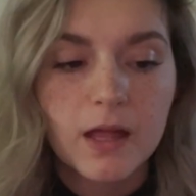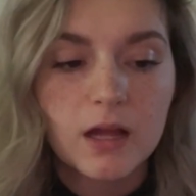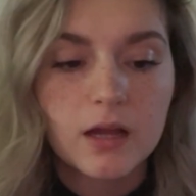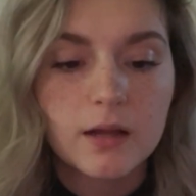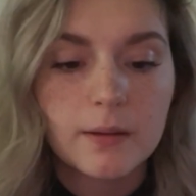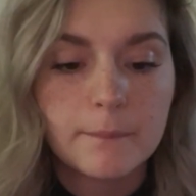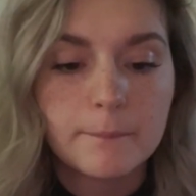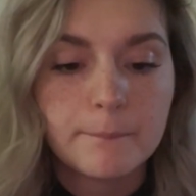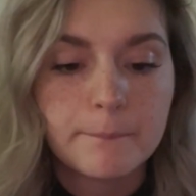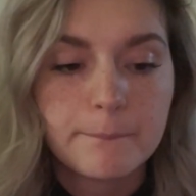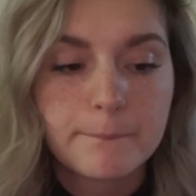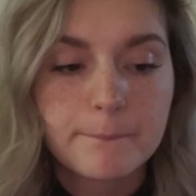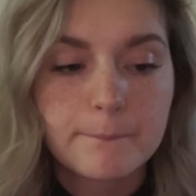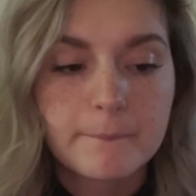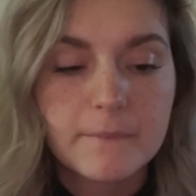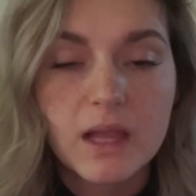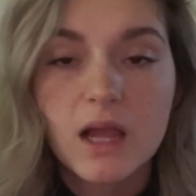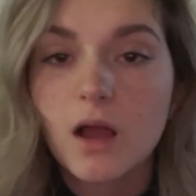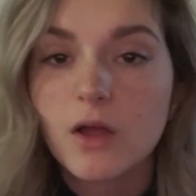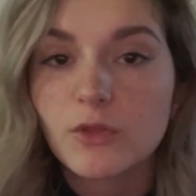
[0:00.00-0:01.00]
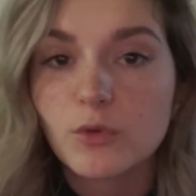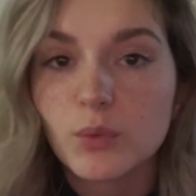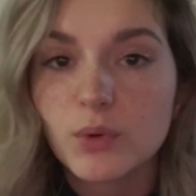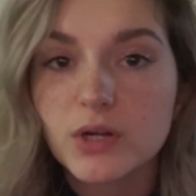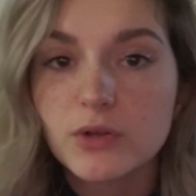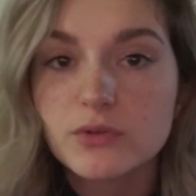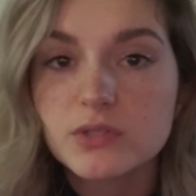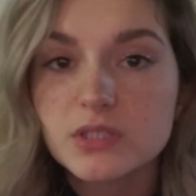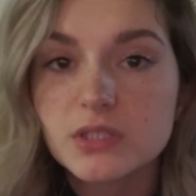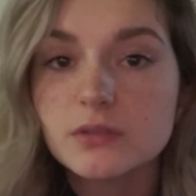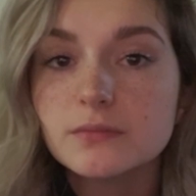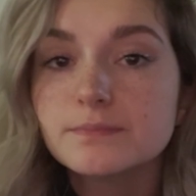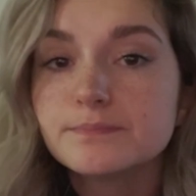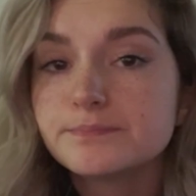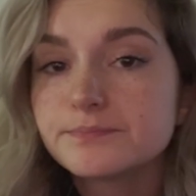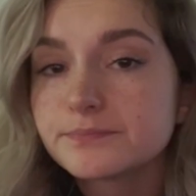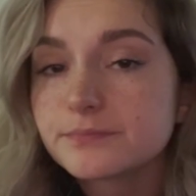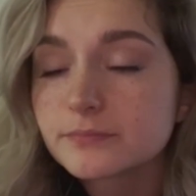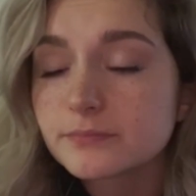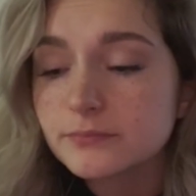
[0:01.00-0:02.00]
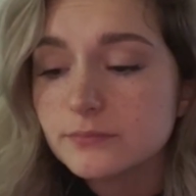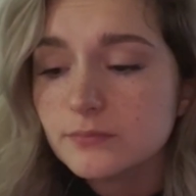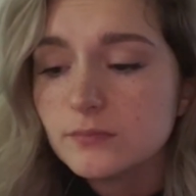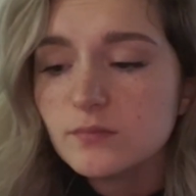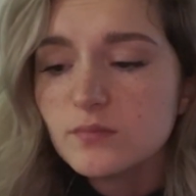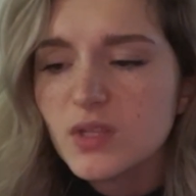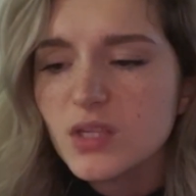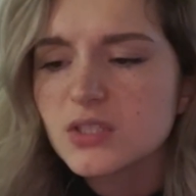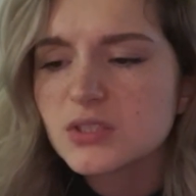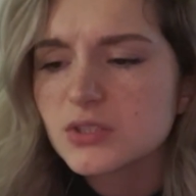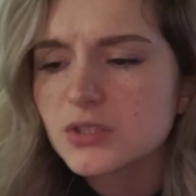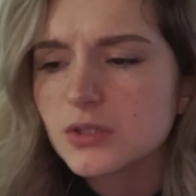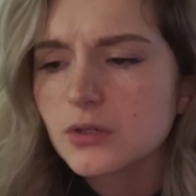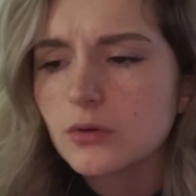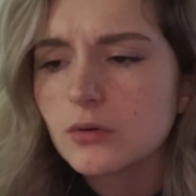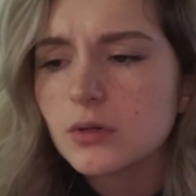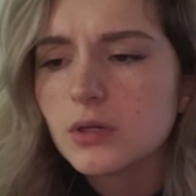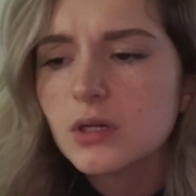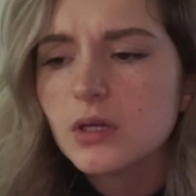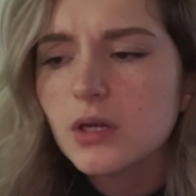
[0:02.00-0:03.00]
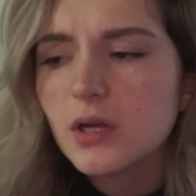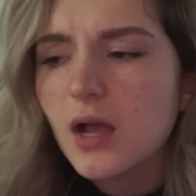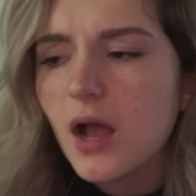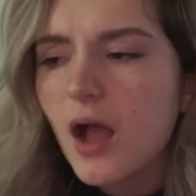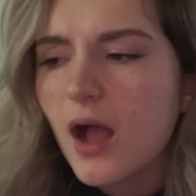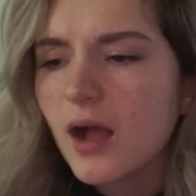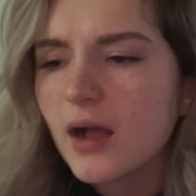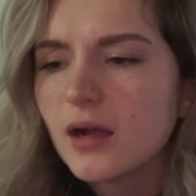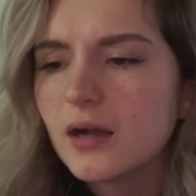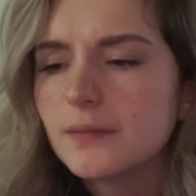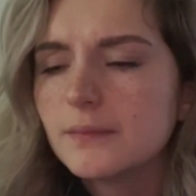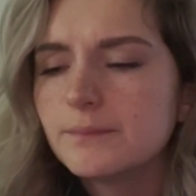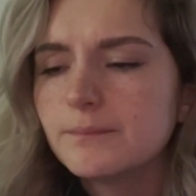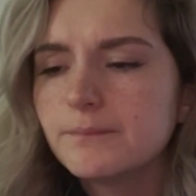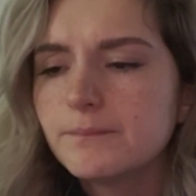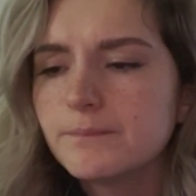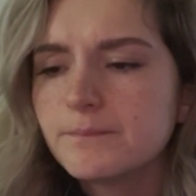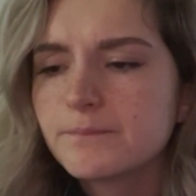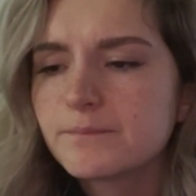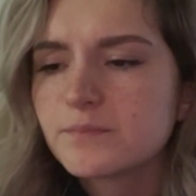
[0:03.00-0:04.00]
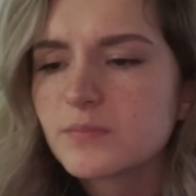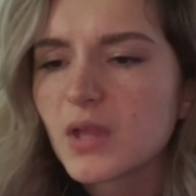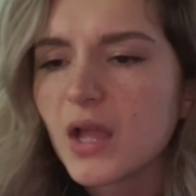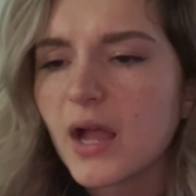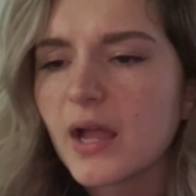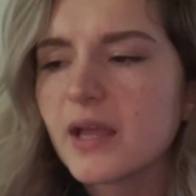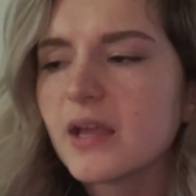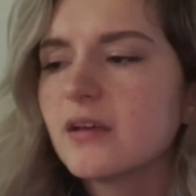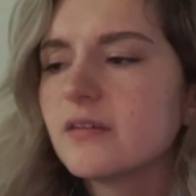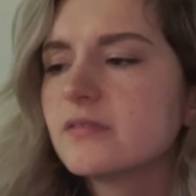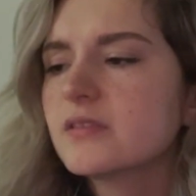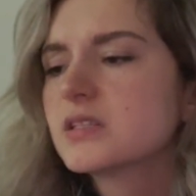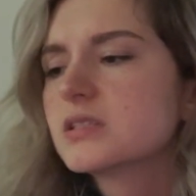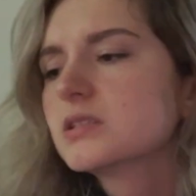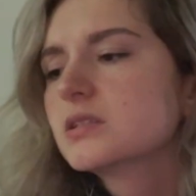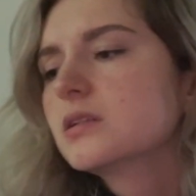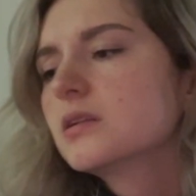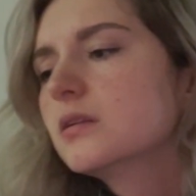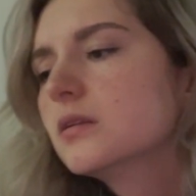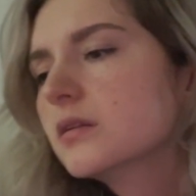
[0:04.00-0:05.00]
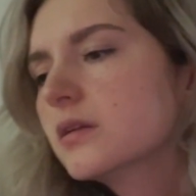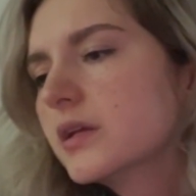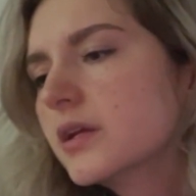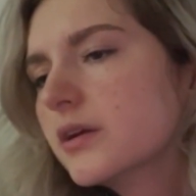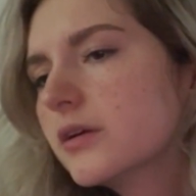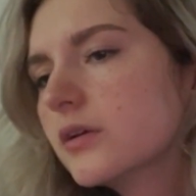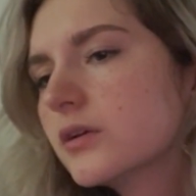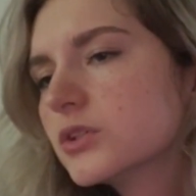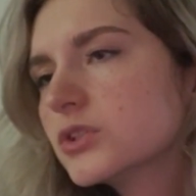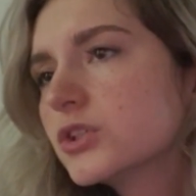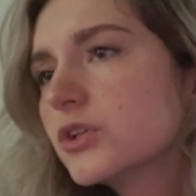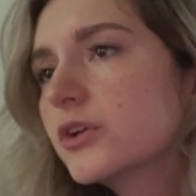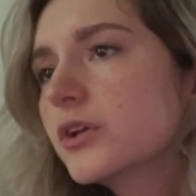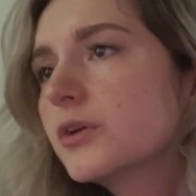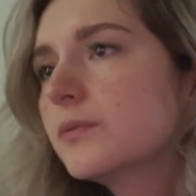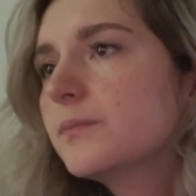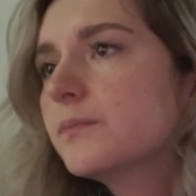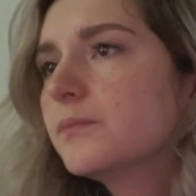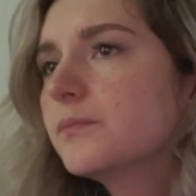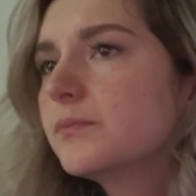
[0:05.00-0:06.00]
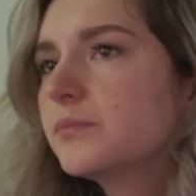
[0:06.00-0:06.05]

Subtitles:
on the windowsill. So I have this little, here, I'll show you.